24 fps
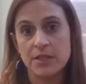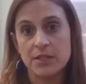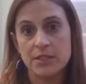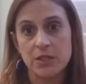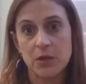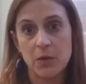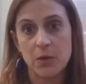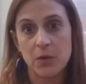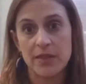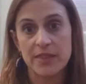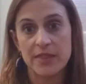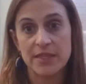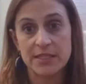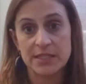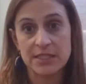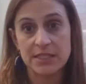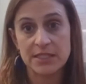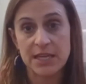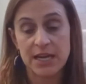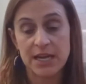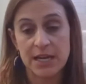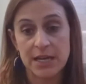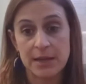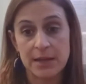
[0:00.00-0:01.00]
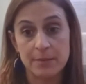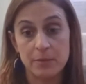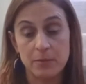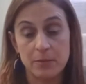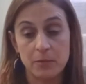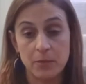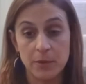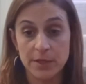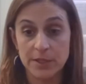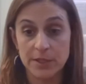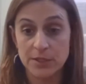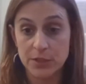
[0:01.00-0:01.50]
So at this
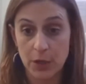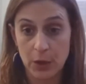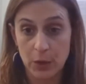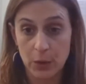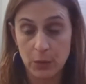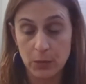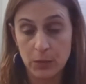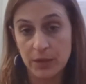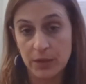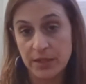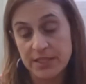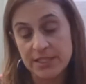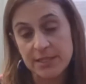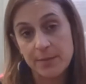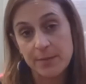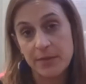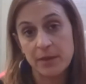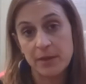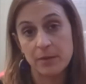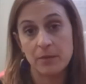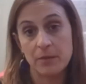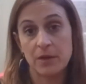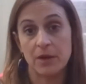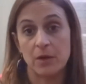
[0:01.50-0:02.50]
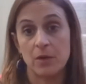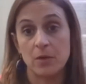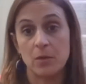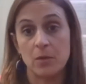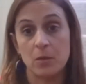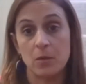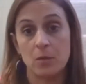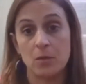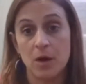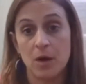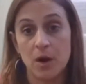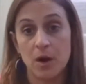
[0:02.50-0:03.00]
time, we don't. It's something
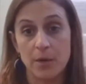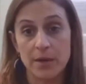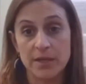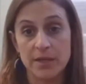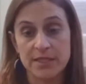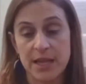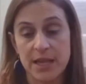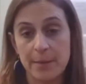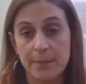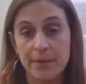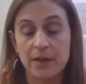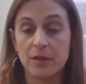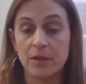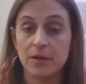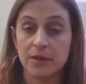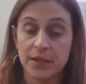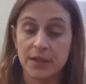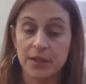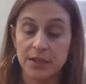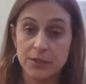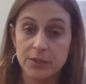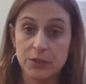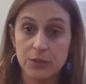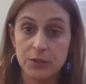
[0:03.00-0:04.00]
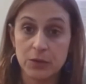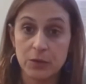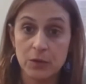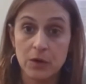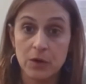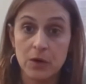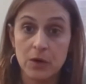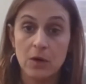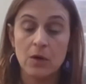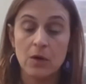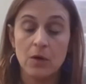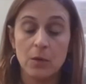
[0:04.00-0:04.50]
we're always happy to look into,
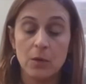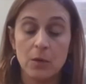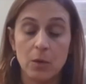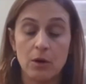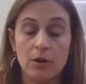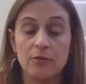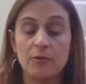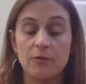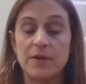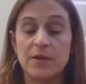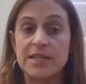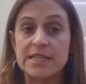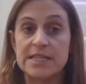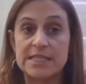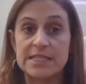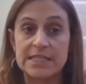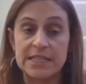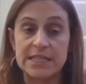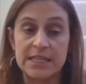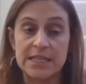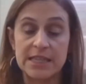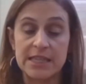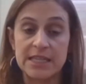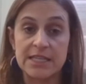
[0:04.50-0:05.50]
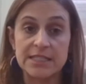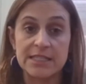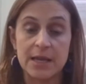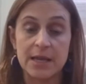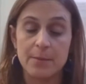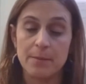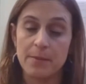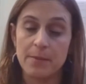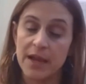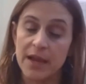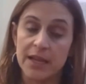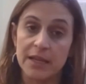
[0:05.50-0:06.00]
or if we see things
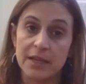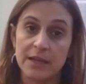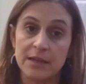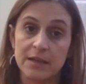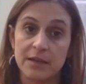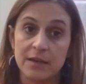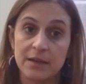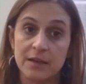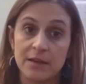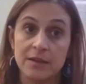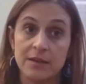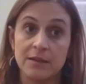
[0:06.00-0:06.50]
that might,